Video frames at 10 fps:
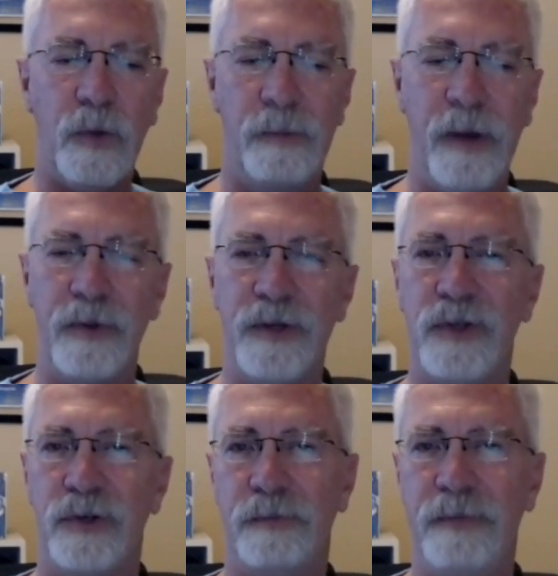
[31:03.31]
Remember the
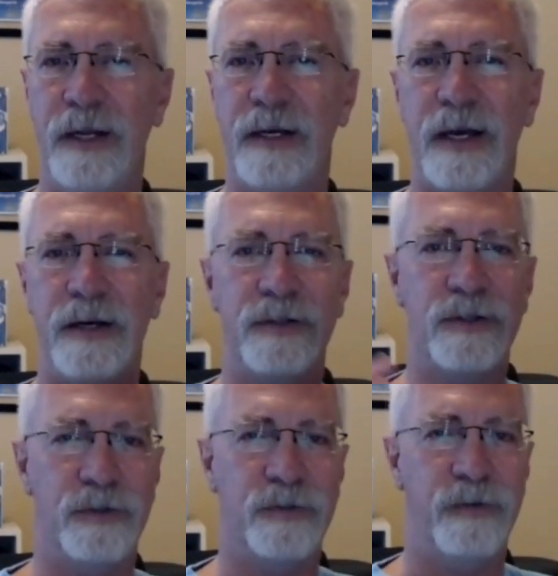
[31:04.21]
social media accounts.
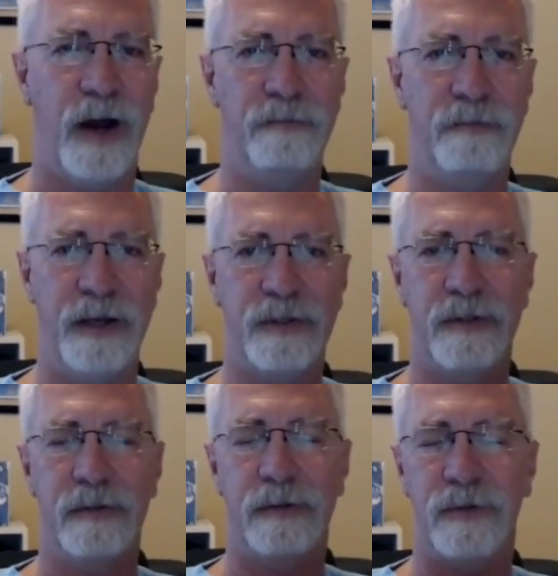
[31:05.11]
There's 5 basic
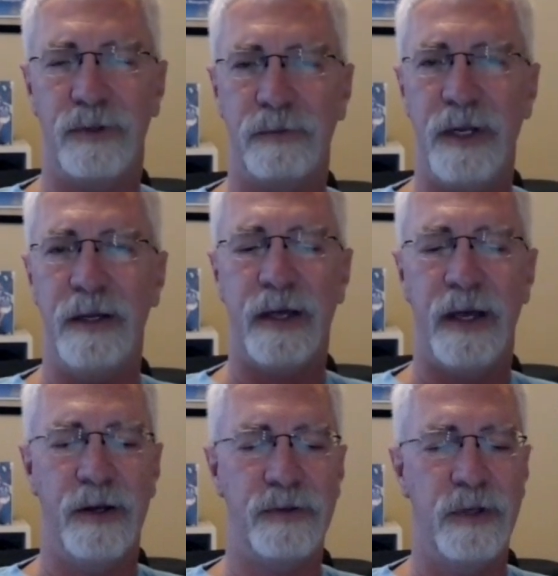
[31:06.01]
social media
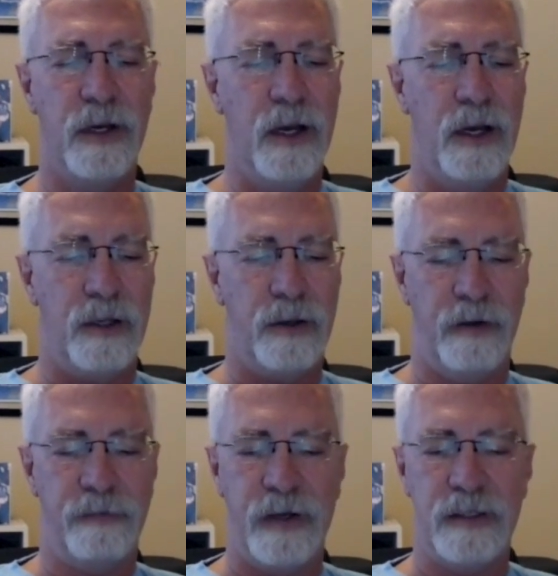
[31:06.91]
accounts. You
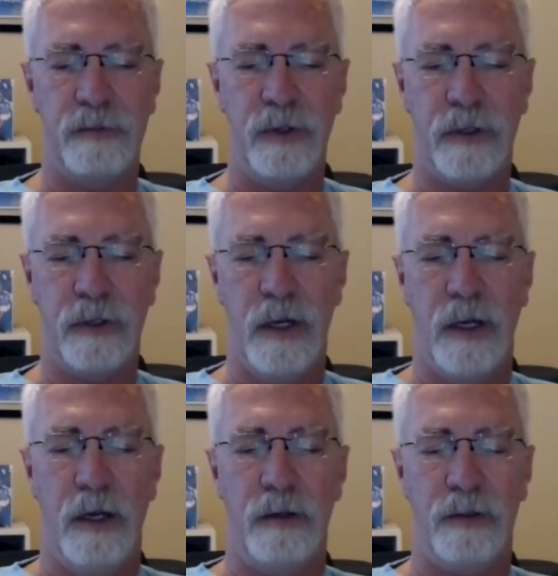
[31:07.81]
have Facebook,
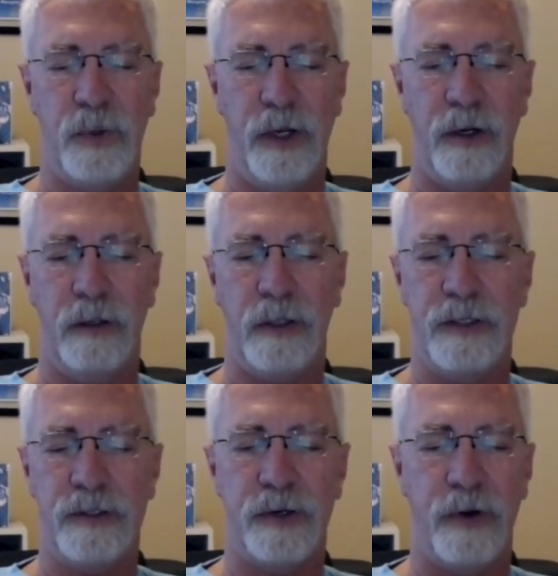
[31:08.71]
Twitter,
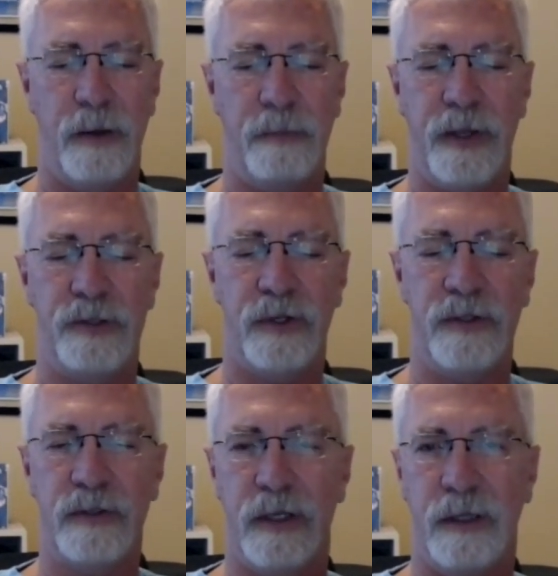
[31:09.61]
Instagram,
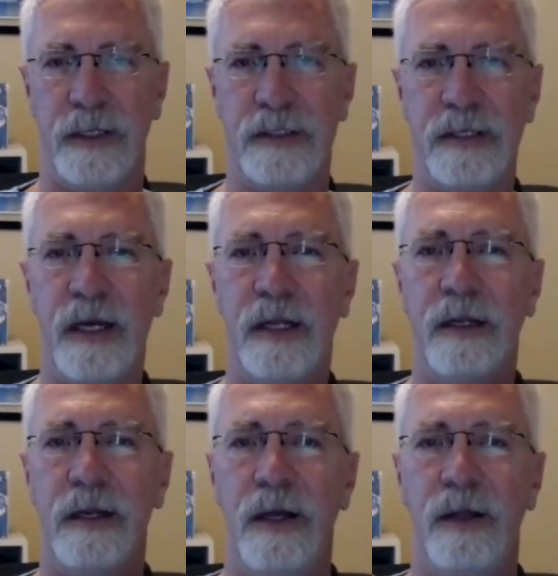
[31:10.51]
Pinterest, and
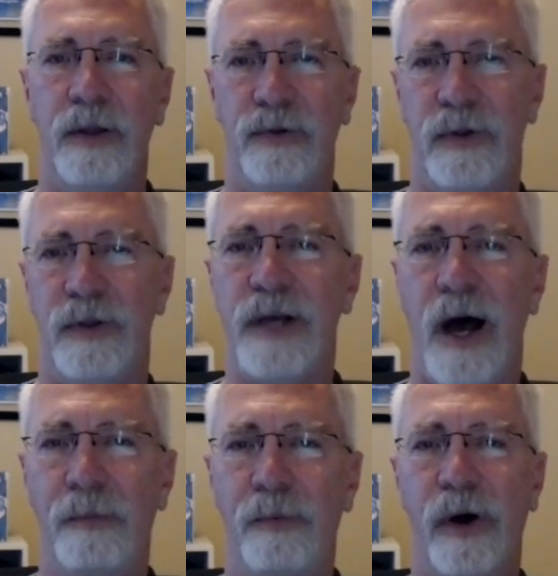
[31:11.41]
LinkedIn. Those are the
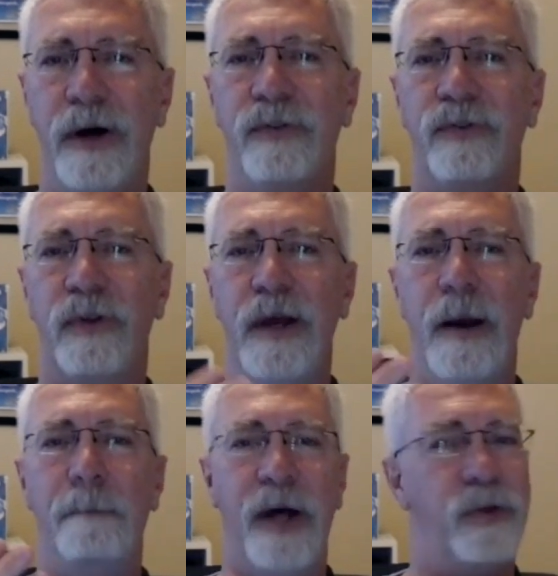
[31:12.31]
top ones,
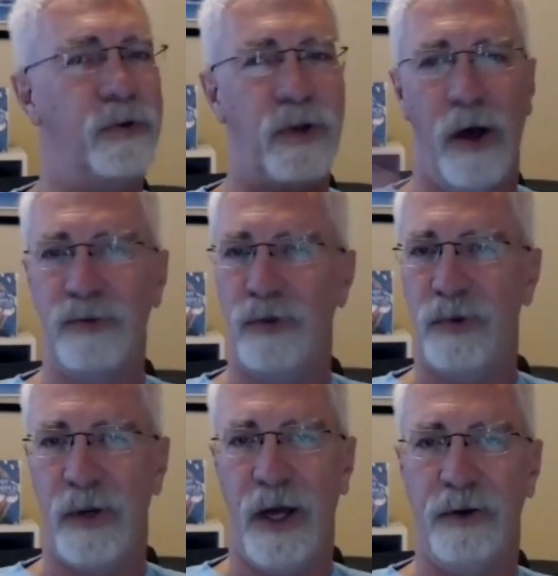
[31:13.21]
but there's also
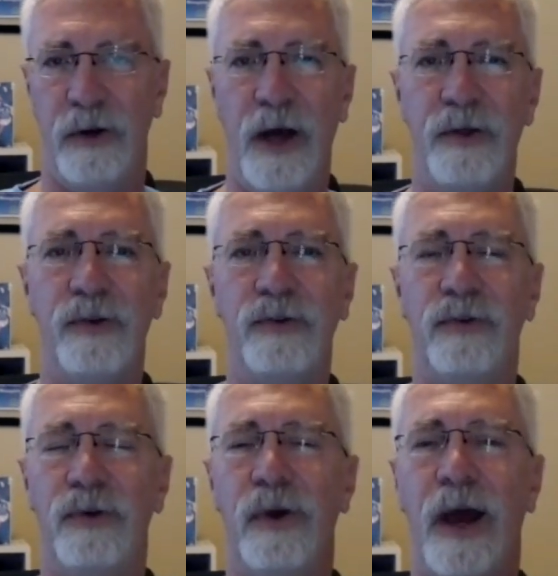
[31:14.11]
300
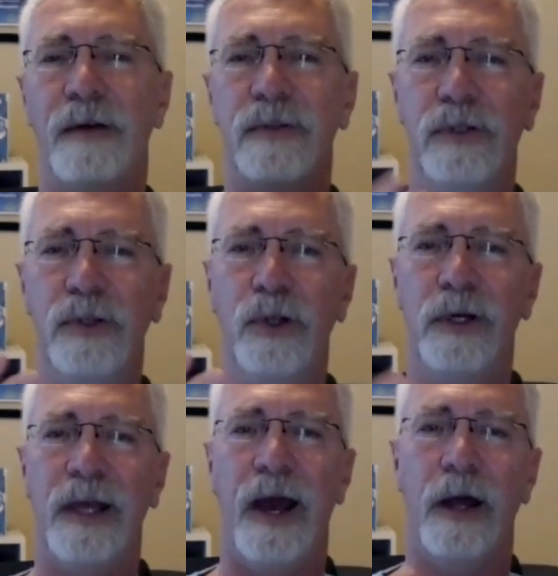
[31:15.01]
others, so you have to
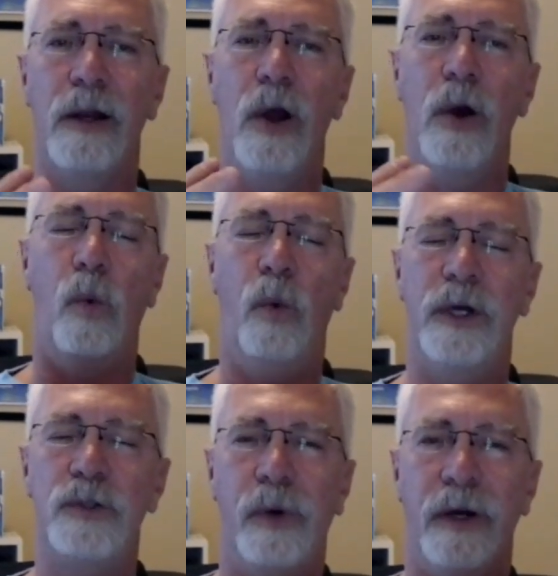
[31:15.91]
look at
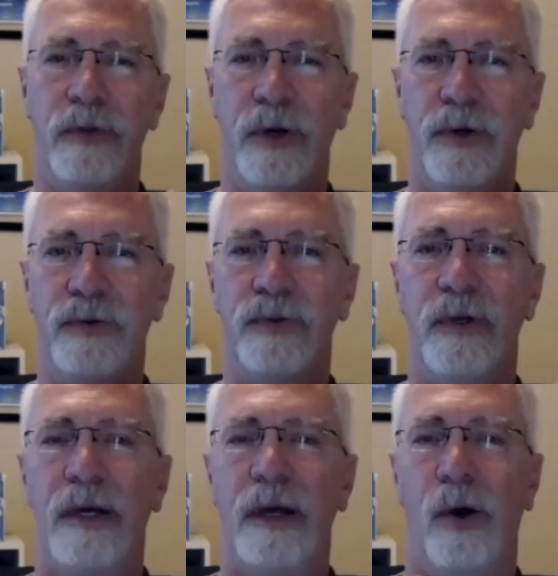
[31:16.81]
which one of those
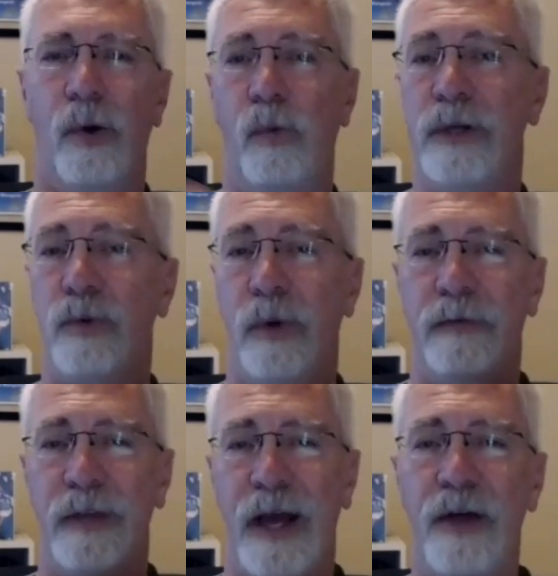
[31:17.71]
or which one
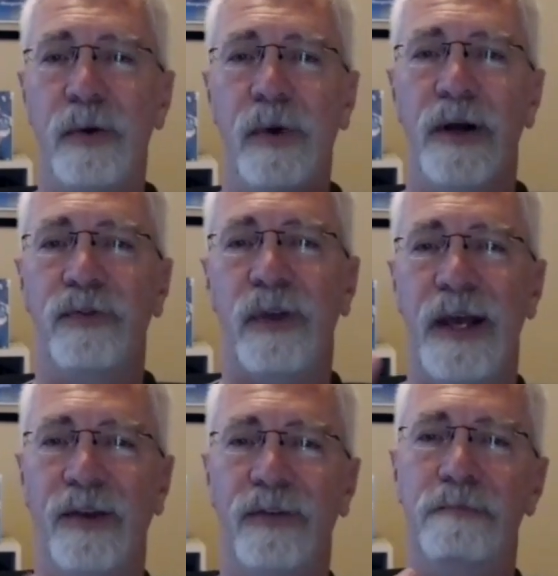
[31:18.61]
of the other ones
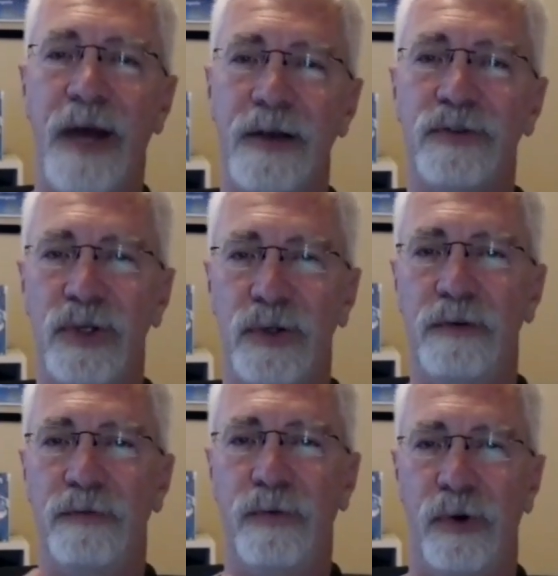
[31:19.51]
is best
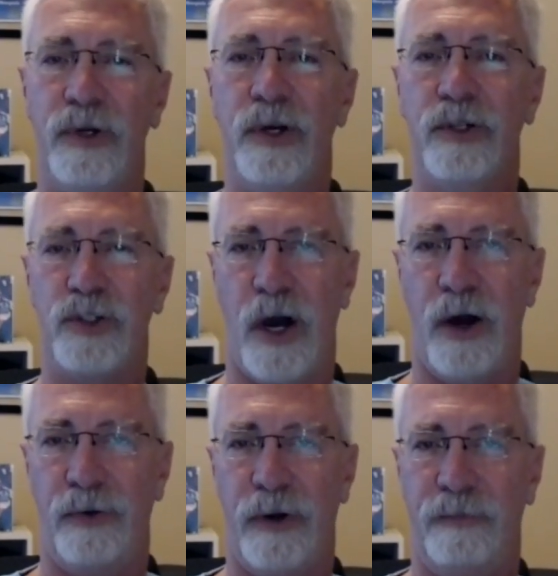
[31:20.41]
suited for your
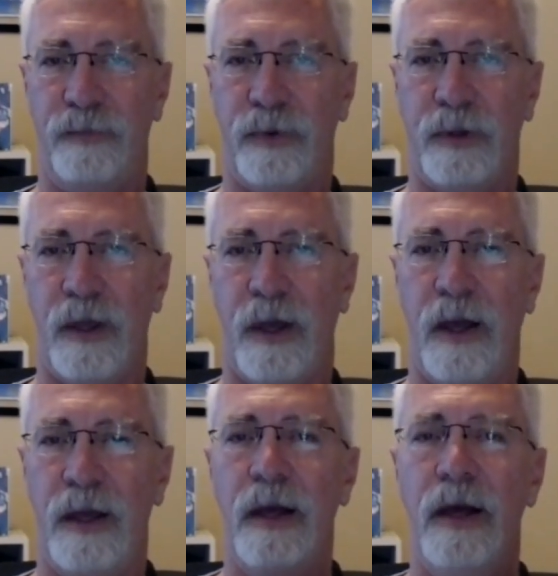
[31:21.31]
genre, okay?